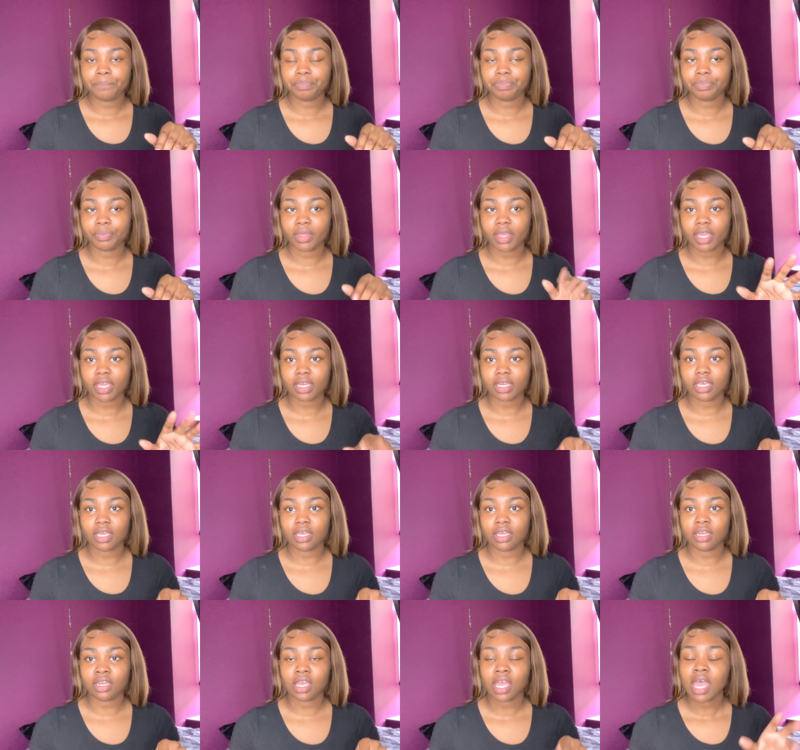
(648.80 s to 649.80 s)
and then
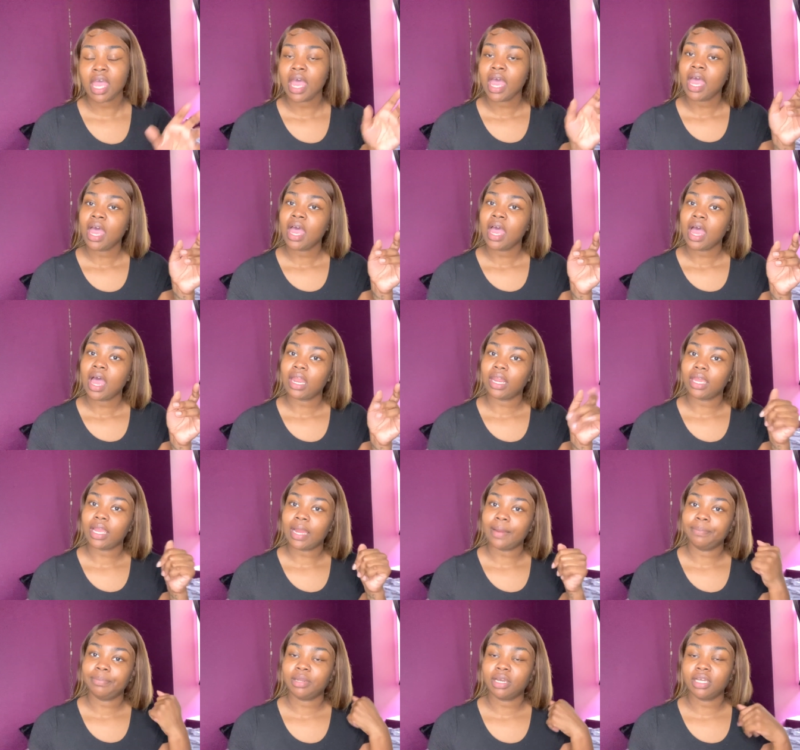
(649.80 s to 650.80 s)
like I
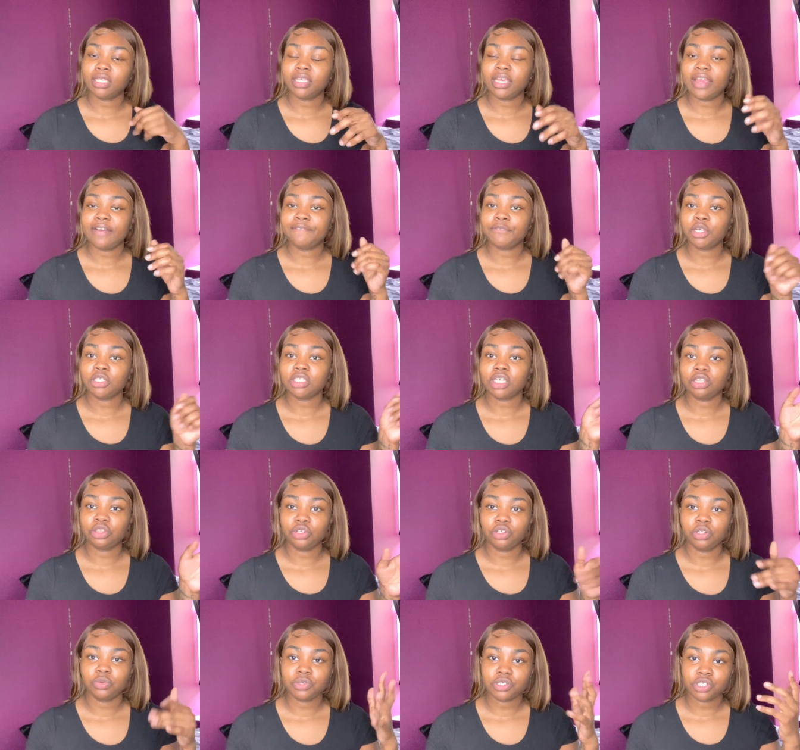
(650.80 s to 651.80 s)
plugged it. At first I thought it
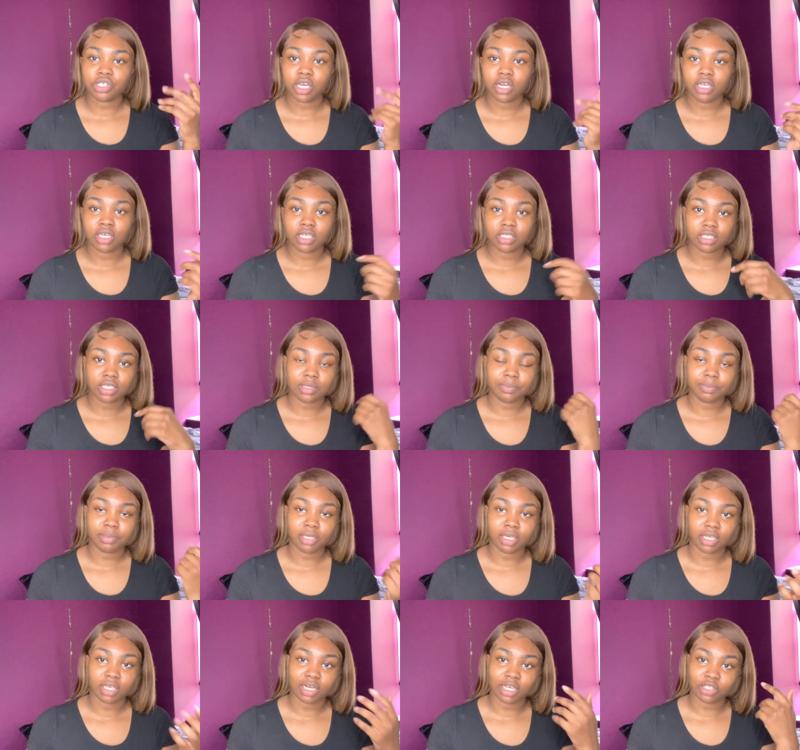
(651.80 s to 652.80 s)
was shedding because of the plucking.
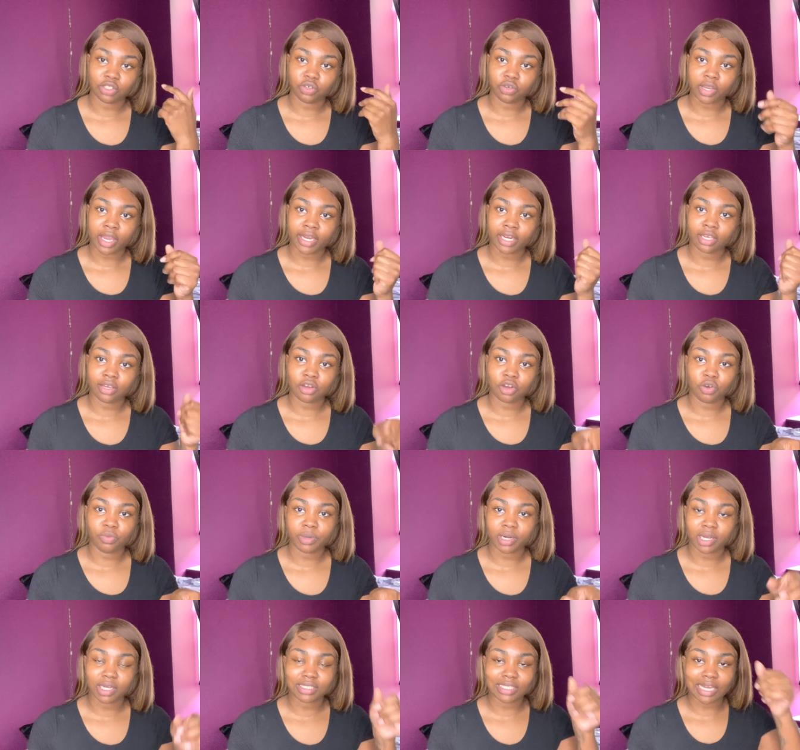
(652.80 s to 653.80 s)
I thought I didn't comb it out
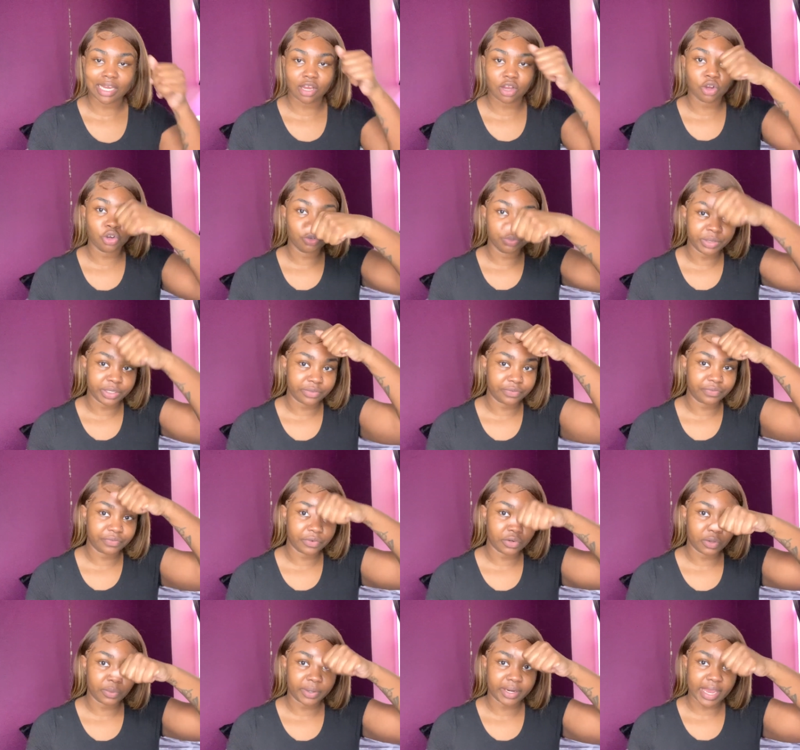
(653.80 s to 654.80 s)
because I combed it
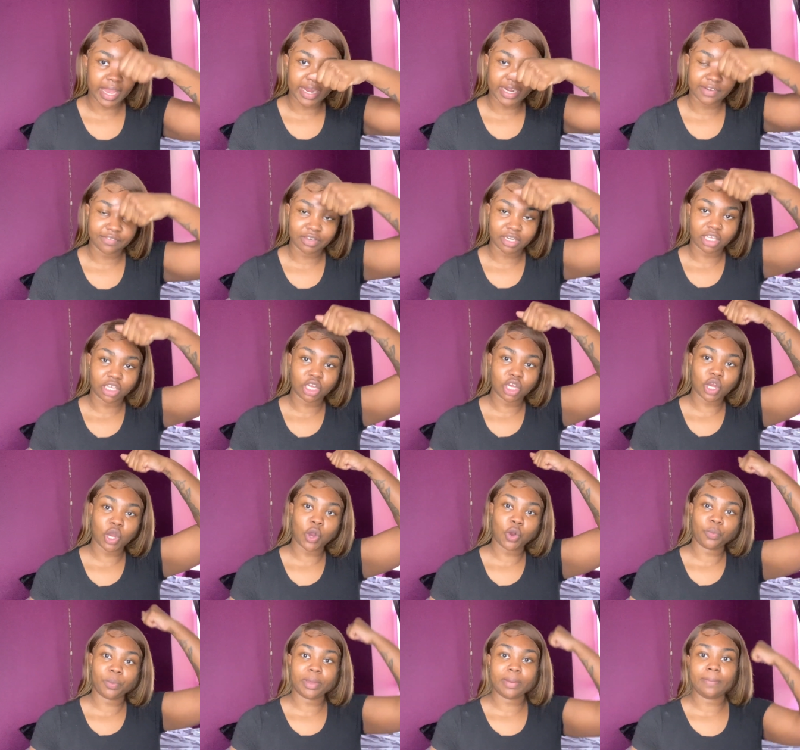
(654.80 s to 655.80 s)
forward. I didn't really comb
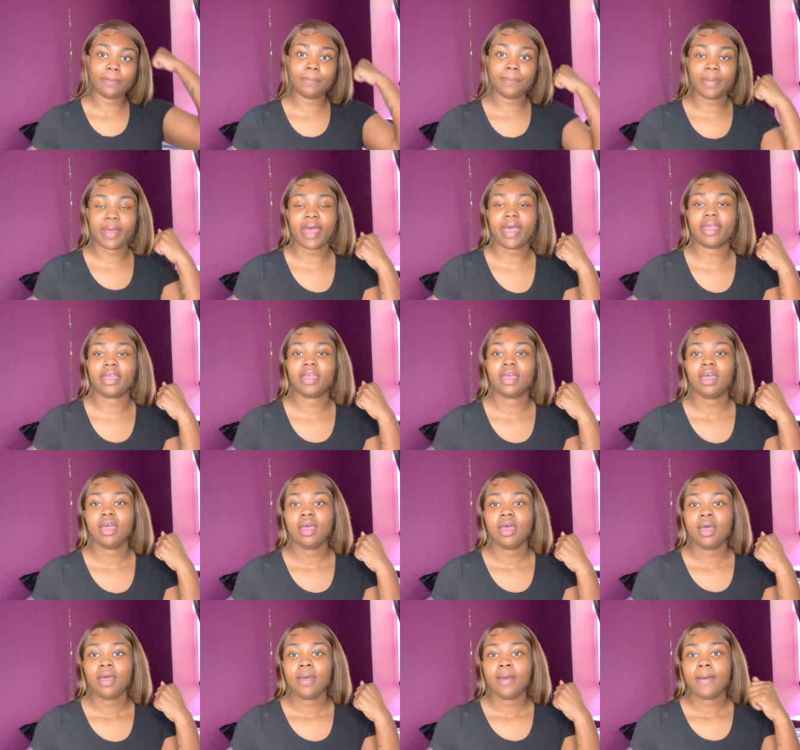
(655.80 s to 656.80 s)
it back.
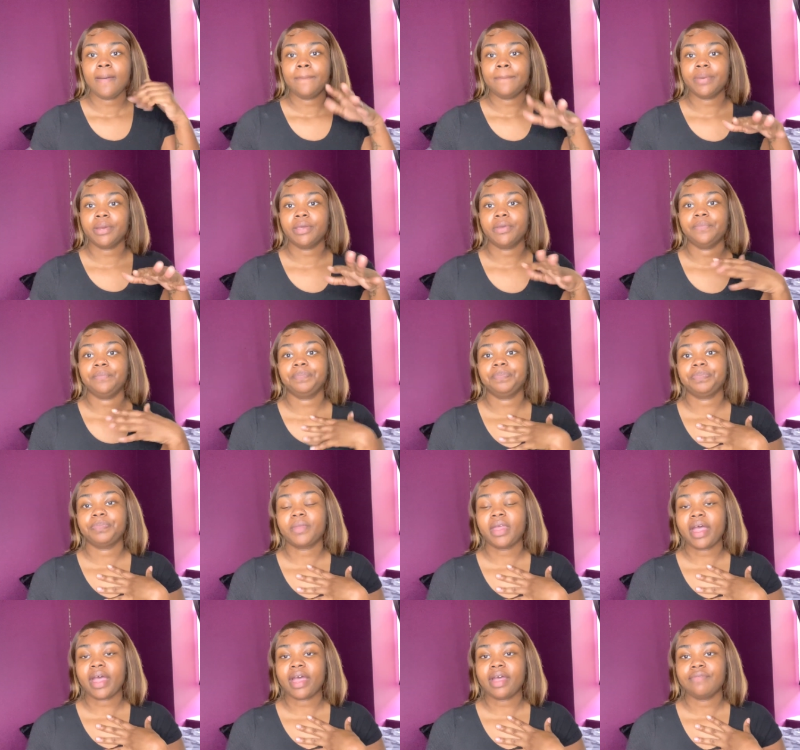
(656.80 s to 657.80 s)
But
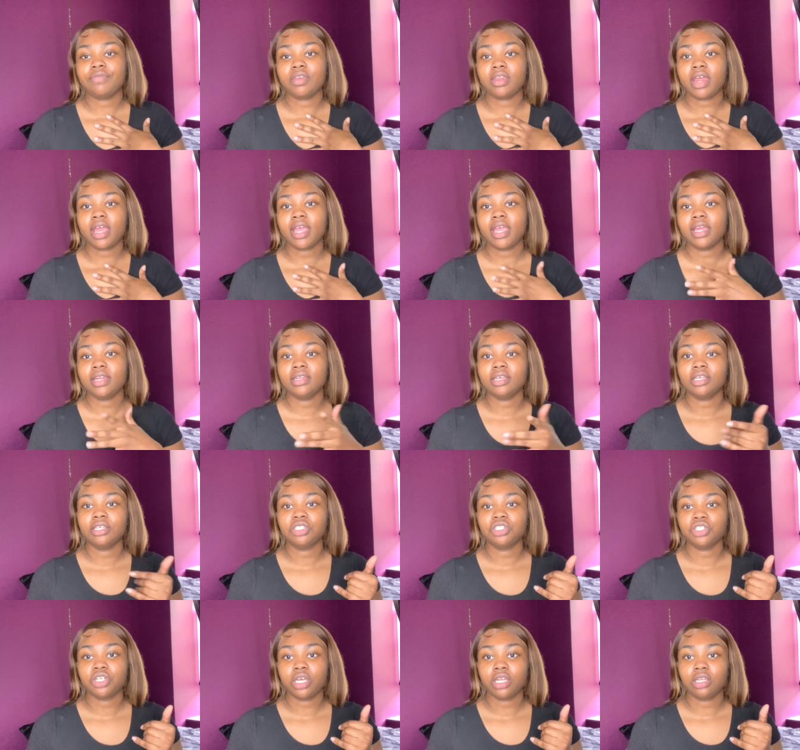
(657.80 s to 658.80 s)
after that it did
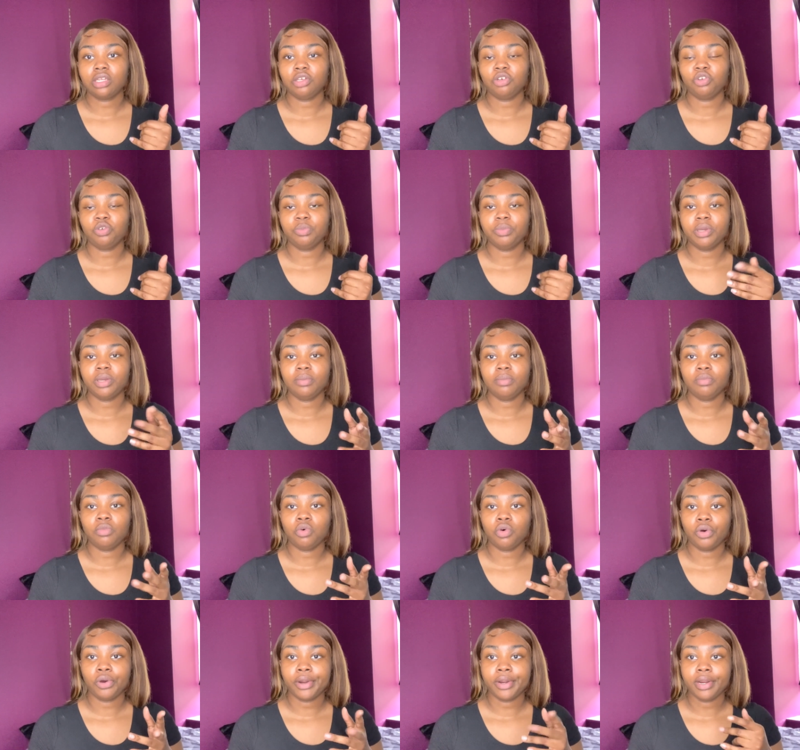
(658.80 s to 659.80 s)
shed a little bit
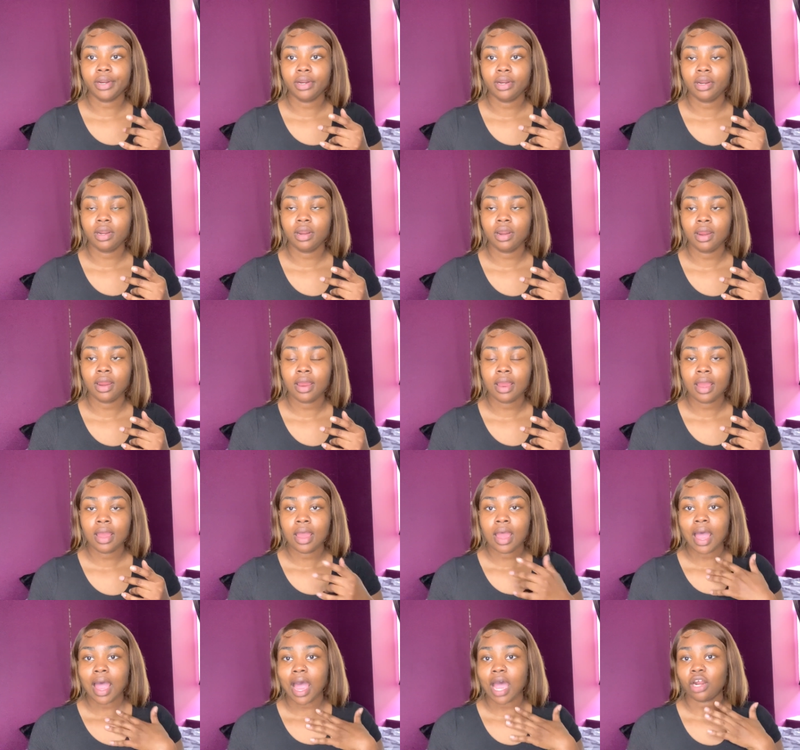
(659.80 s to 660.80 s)
more.
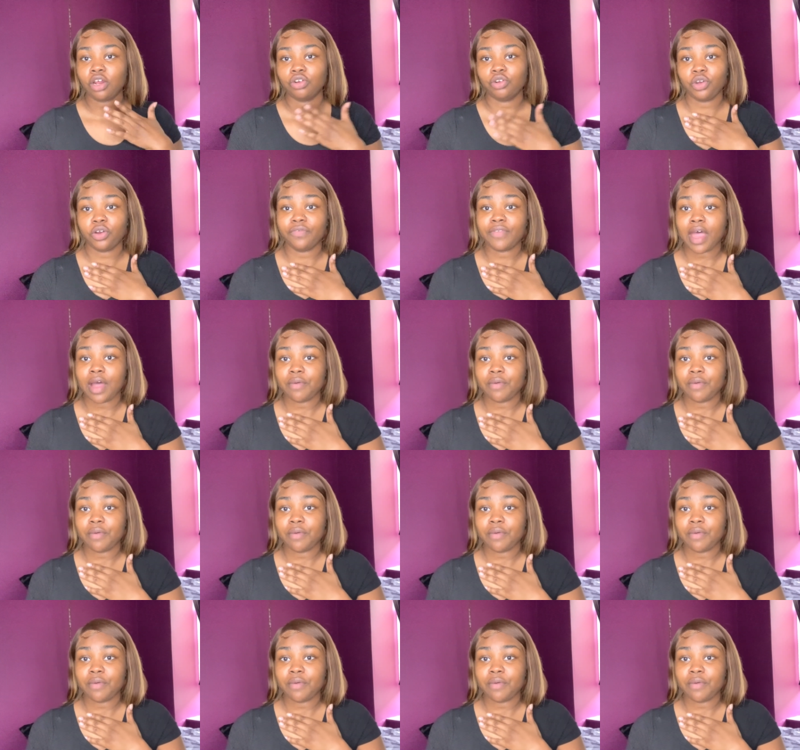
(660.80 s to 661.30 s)
I don't know if that was